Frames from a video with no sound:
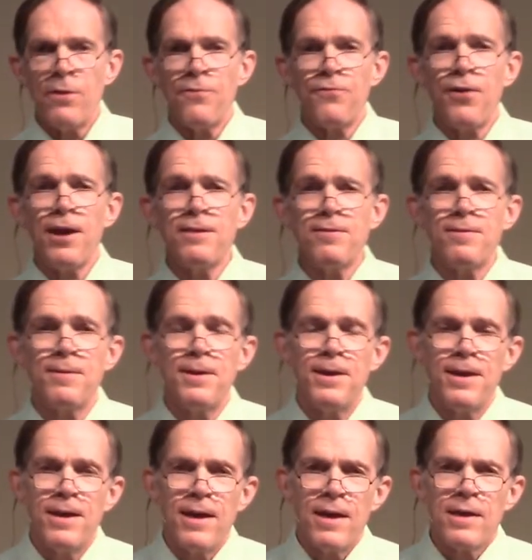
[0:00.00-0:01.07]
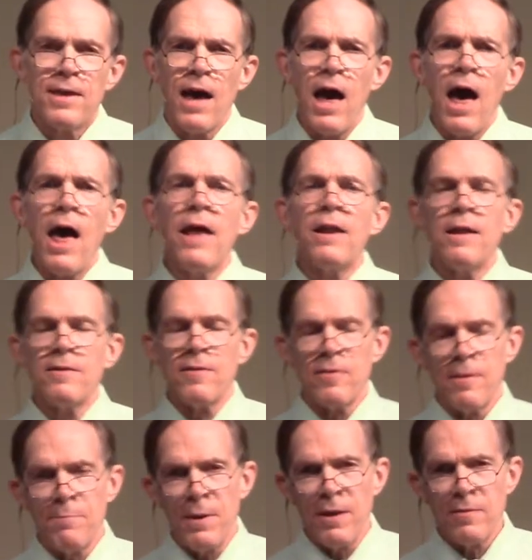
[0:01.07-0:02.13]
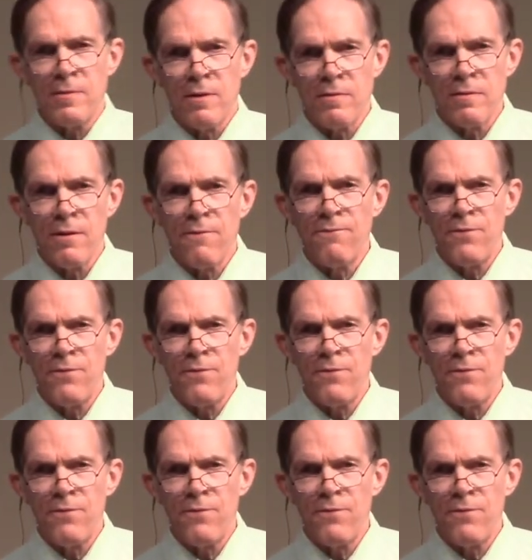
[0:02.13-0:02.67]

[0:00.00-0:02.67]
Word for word: Friends, God is in the business of